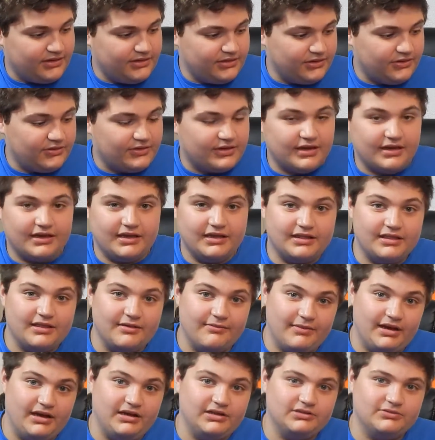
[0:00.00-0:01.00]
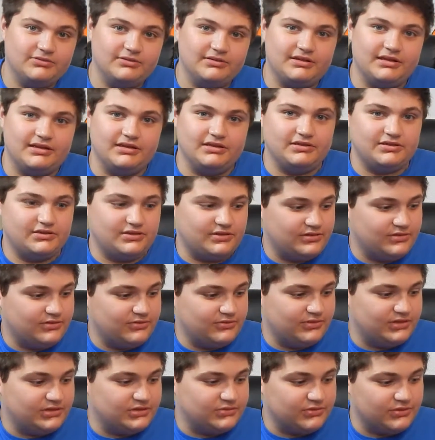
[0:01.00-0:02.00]
you can get the mouse with it too,
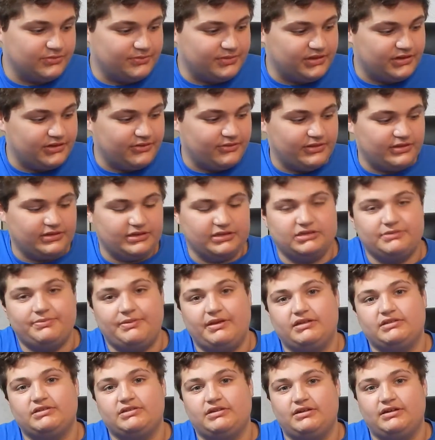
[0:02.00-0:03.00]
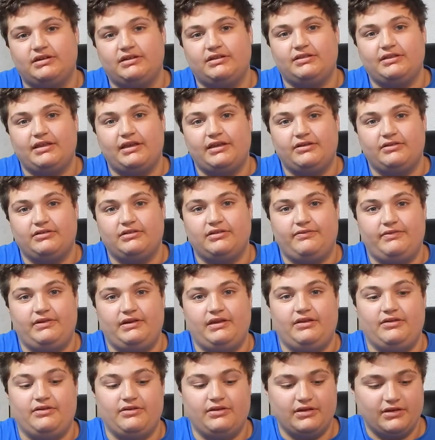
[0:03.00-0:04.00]
which we'll be doing the specs on it later in the
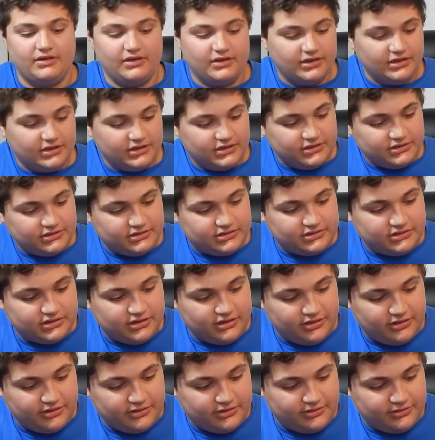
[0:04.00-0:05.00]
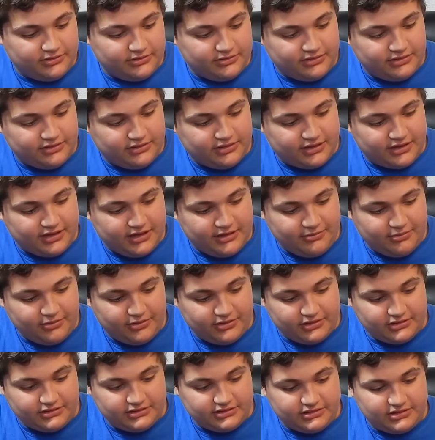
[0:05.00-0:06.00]
video. So the
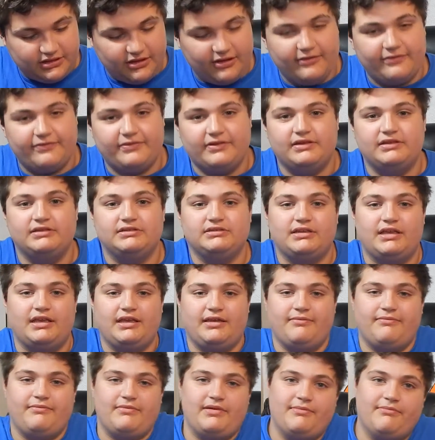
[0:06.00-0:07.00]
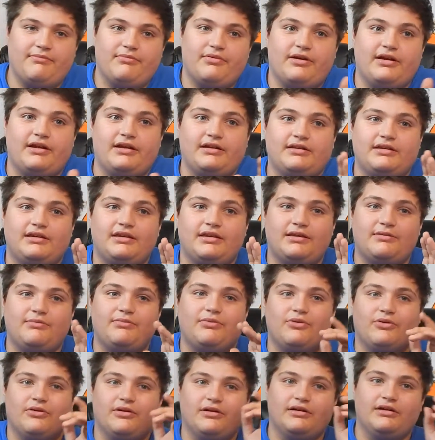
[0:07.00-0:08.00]
keyboard itself is a membrane
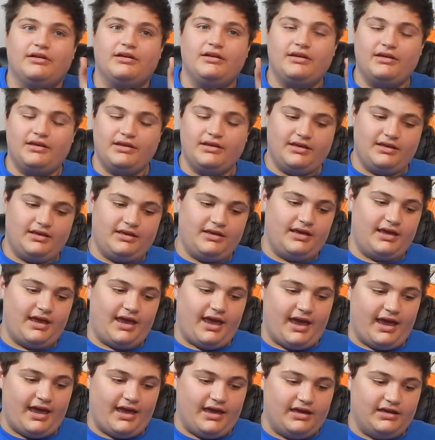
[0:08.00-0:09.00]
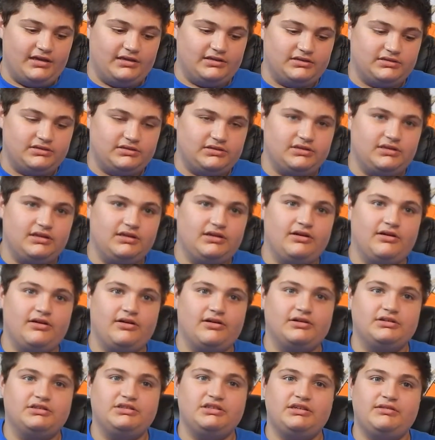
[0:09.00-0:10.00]
keyboard. It has an
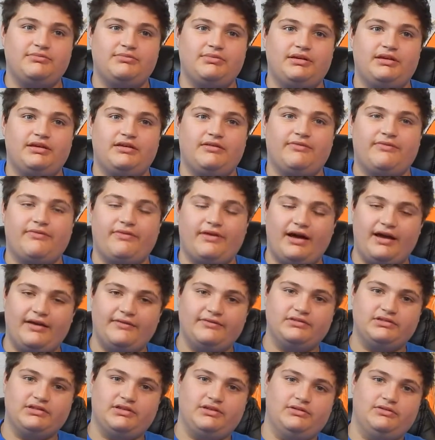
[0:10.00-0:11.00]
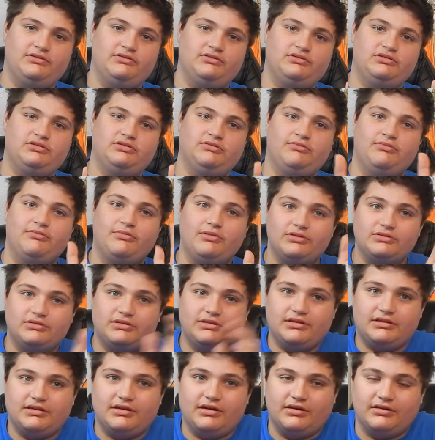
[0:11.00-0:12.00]
RGB 5 zones
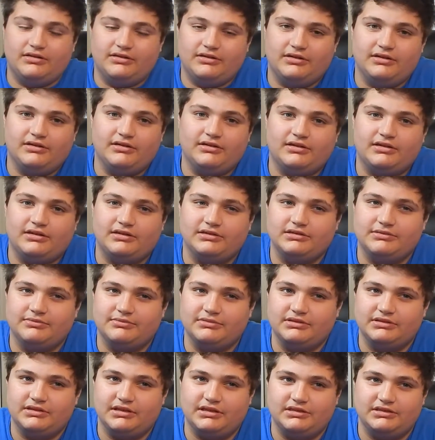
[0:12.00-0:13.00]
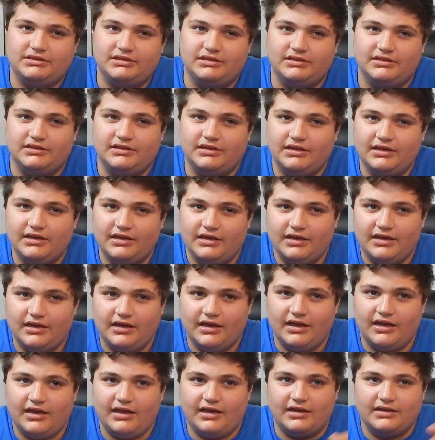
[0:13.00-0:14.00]
multicolor customization.
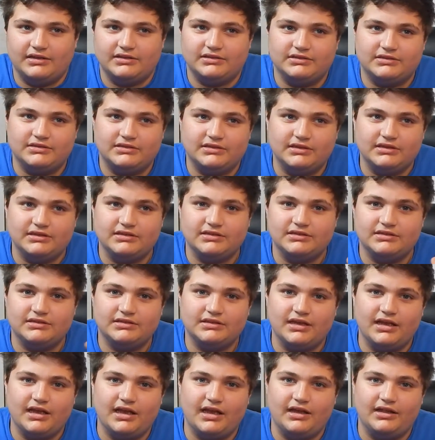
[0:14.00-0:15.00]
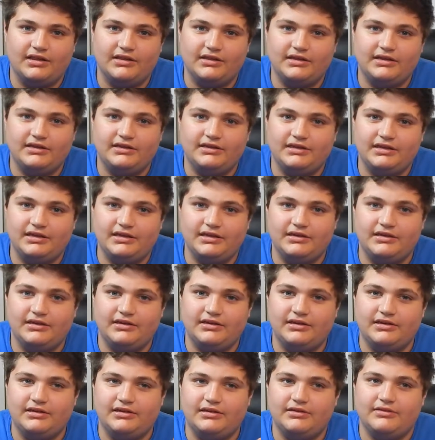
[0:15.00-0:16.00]
It has 6
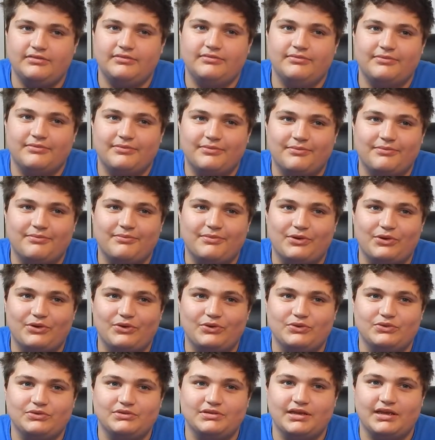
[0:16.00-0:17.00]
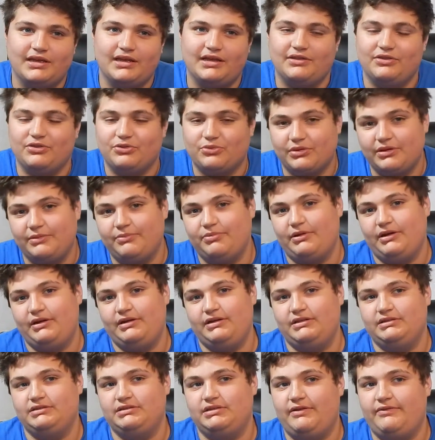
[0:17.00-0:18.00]
LED modes and 3
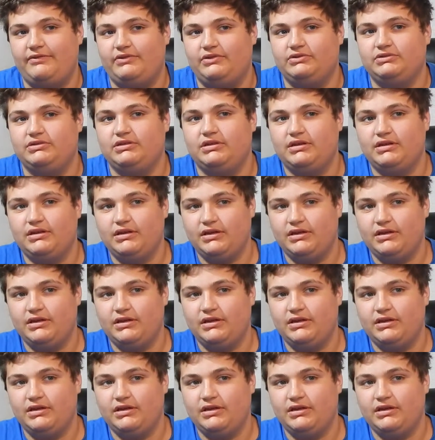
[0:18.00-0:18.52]
brightness levels.